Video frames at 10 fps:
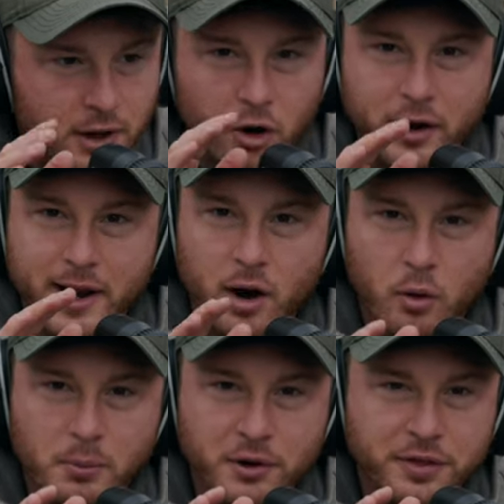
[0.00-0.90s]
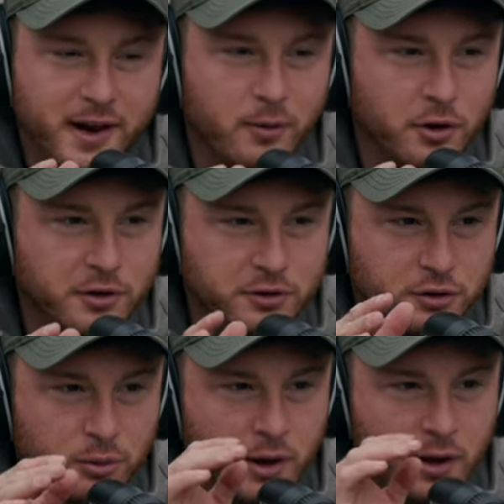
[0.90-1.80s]
Okay, now one more thing I want to
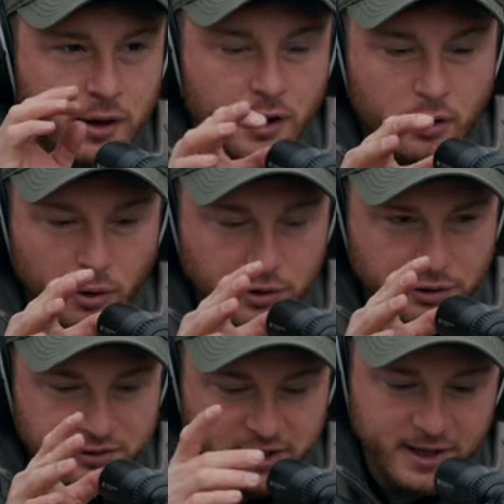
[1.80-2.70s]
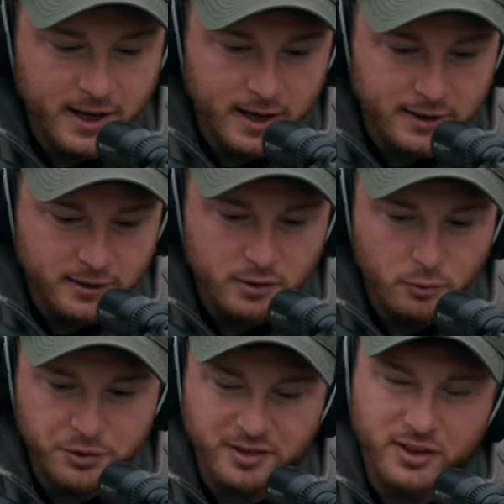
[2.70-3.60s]
do. I want to do this again
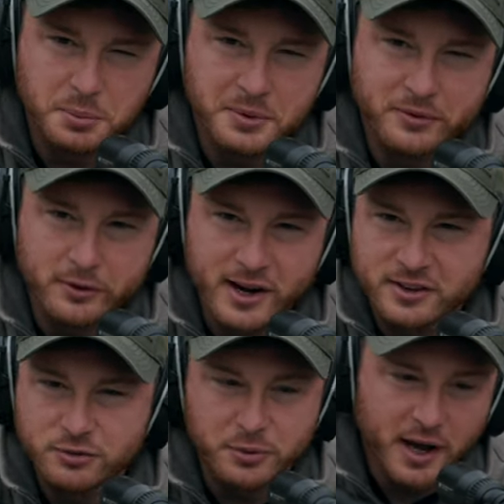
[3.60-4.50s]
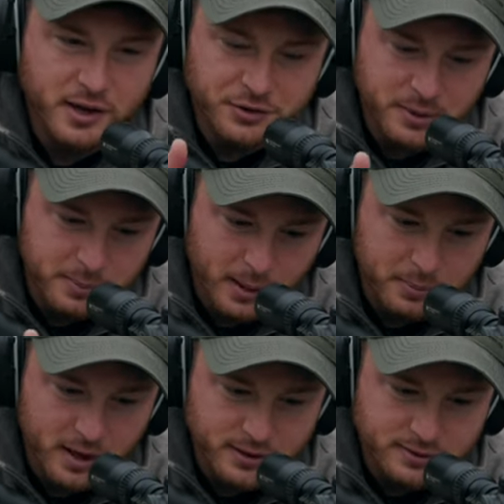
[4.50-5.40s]
with a little bit of a rest. We're not using a
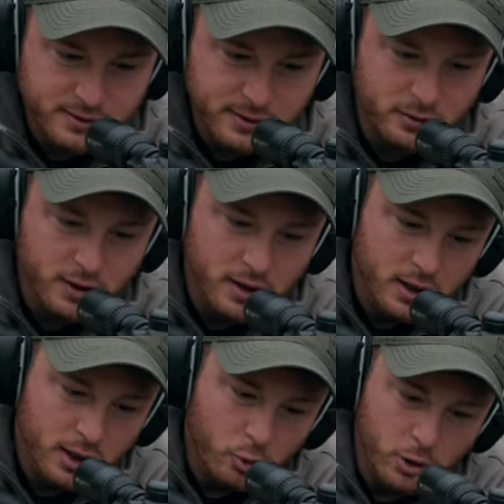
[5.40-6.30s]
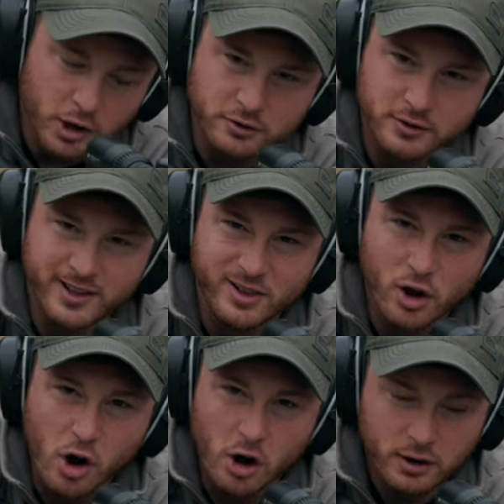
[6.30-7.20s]
bipod still. We are using the
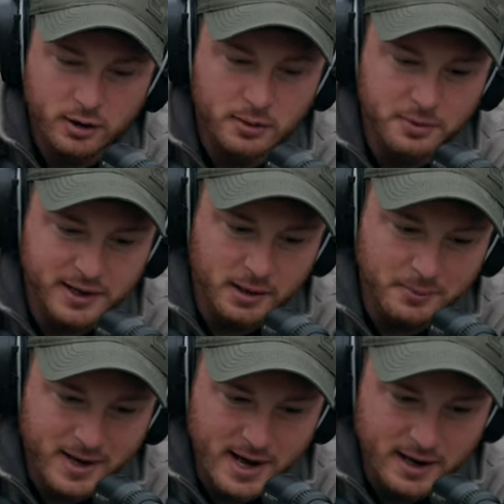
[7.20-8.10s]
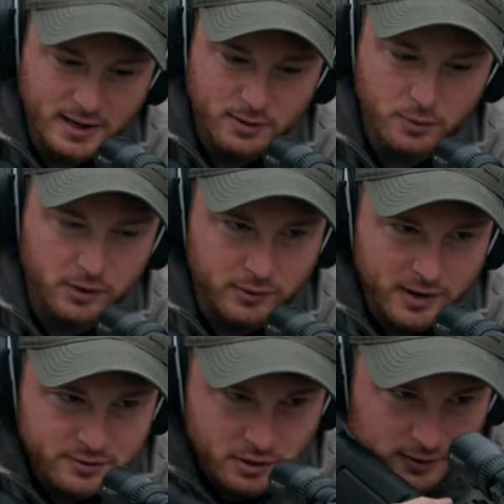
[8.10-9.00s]
long banana mag. We're going to
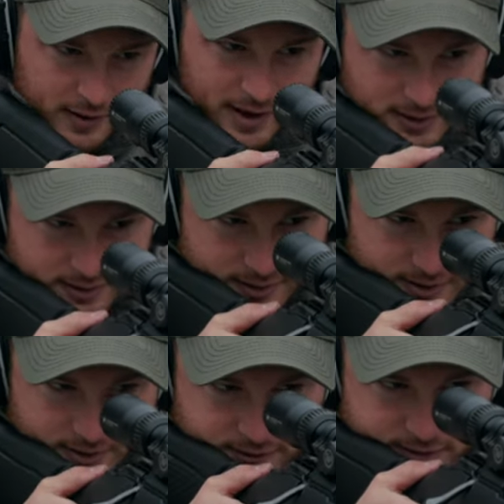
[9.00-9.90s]
rest it on that and